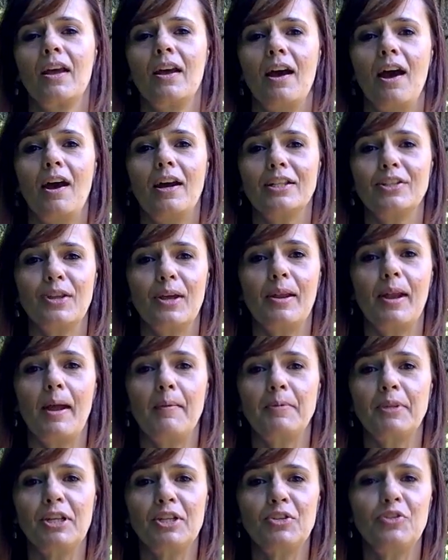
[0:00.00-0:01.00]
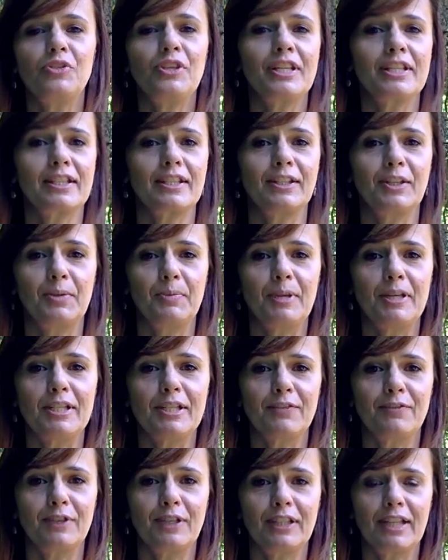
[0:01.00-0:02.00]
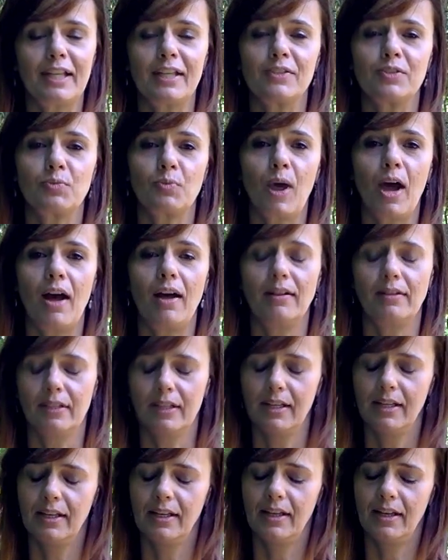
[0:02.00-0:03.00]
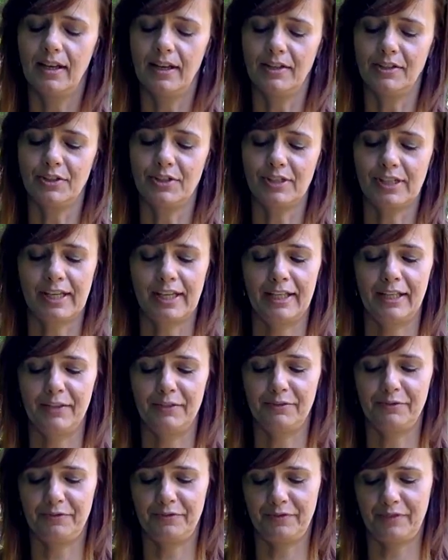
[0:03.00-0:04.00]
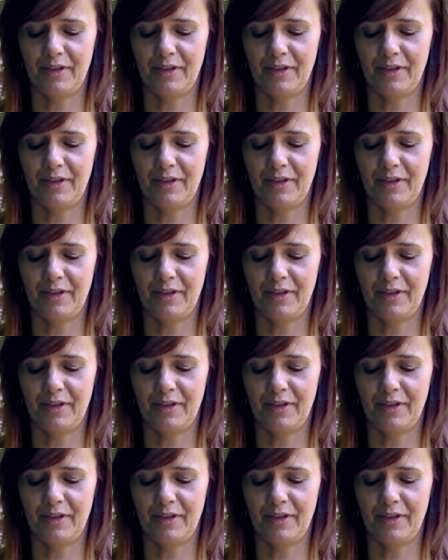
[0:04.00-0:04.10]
All right, so I'm going to do things a little bit differently as well. I just kind of,